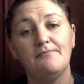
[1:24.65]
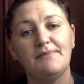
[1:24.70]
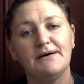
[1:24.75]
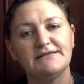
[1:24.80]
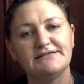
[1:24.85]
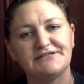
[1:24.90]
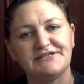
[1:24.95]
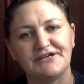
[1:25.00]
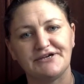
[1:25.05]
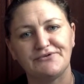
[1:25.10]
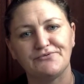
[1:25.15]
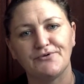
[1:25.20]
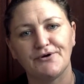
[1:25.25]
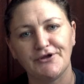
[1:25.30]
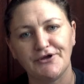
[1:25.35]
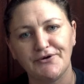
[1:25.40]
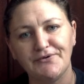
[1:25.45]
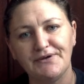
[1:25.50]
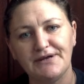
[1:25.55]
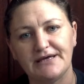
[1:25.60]
but did
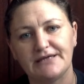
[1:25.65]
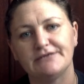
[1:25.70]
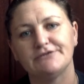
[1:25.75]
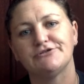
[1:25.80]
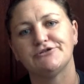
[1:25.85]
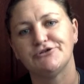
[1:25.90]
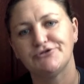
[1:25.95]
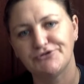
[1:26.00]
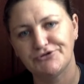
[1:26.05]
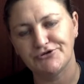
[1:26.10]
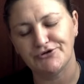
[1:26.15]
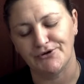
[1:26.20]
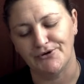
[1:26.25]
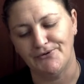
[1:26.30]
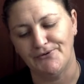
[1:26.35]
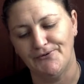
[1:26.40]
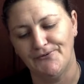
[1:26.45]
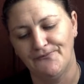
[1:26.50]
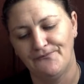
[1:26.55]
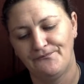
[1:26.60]
what you needed to do.
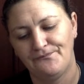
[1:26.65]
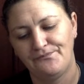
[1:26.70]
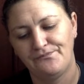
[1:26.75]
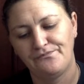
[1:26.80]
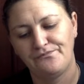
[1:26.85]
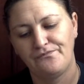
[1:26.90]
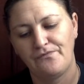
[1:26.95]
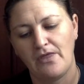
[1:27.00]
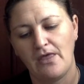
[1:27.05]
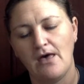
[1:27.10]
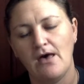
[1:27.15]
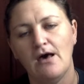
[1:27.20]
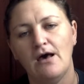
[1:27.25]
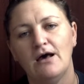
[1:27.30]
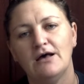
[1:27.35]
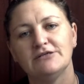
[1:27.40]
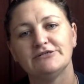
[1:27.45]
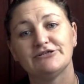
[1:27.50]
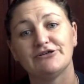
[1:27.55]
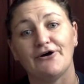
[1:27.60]

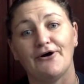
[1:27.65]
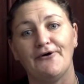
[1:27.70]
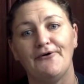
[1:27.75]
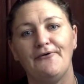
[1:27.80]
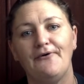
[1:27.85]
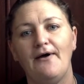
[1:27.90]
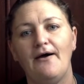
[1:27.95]
So,